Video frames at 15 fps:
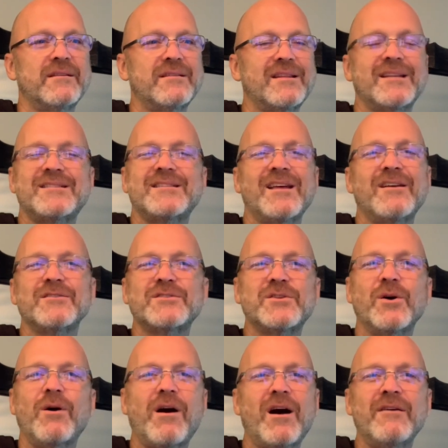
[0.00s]
That sounds
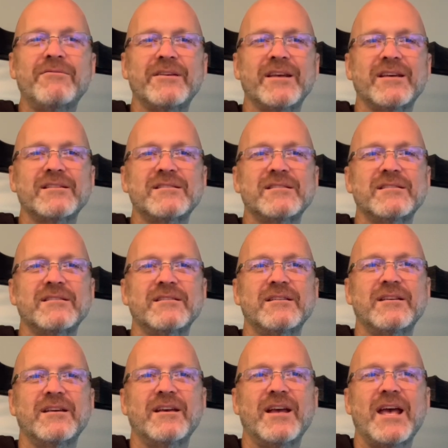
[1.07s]
so obvious.
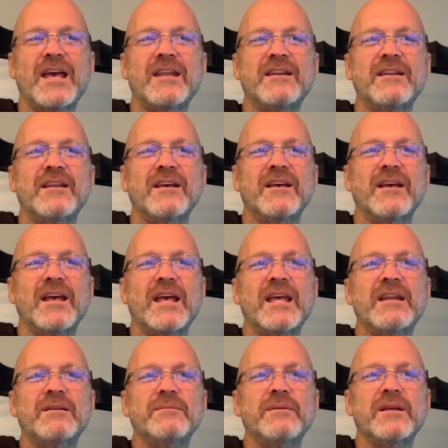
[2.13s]
And
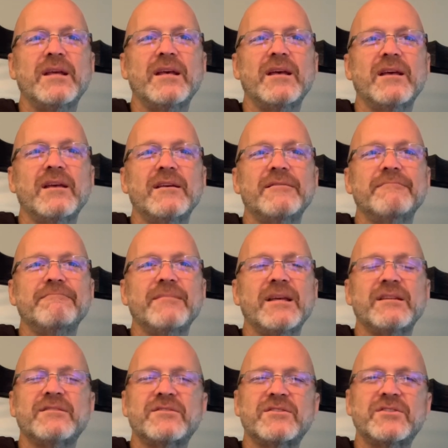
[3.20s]
and it
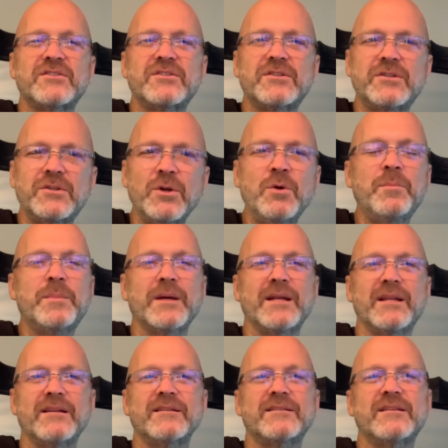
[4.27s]
it's
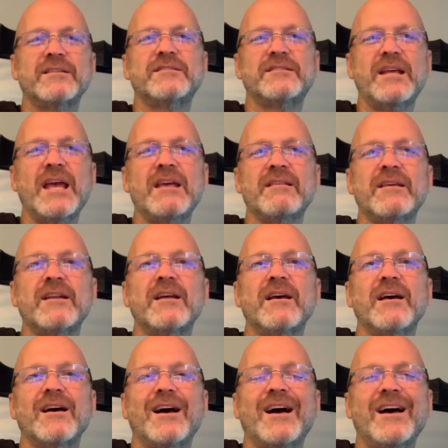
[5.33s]
stupid to say that
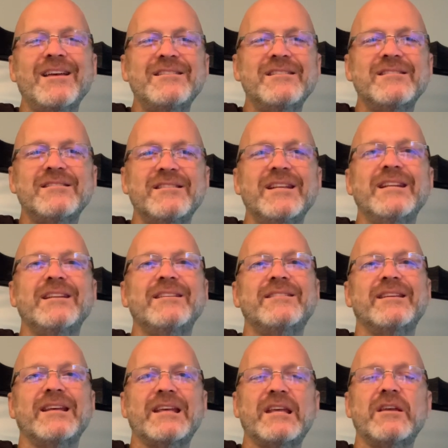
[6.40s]
I just needed
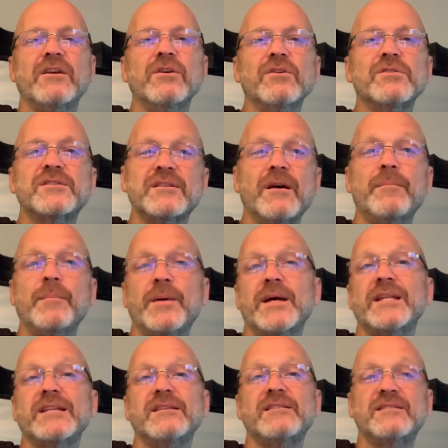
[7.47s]
to hear
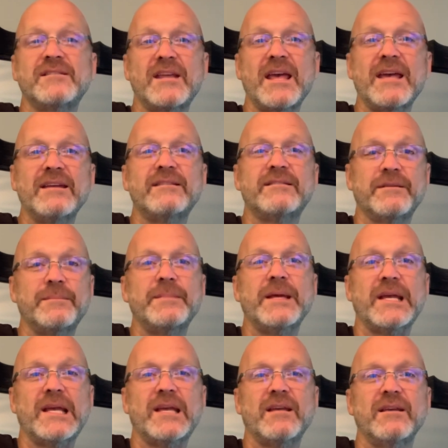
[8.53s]
somebody say to
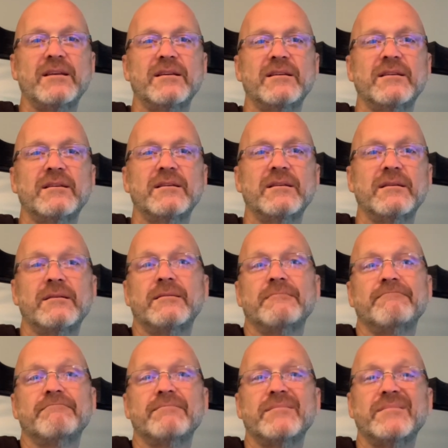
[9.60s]
me,
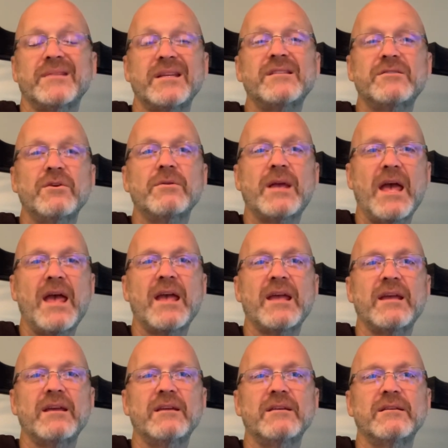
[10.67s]
it's
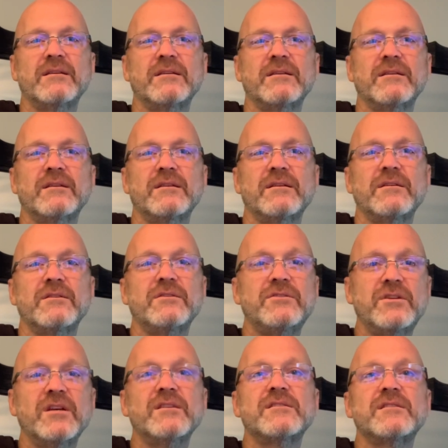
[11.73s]
okay.
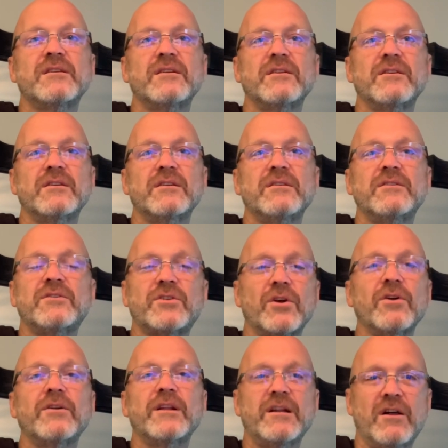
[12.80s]
Just
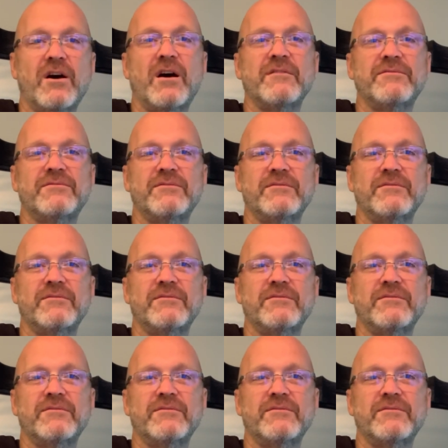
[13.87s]
turn it off.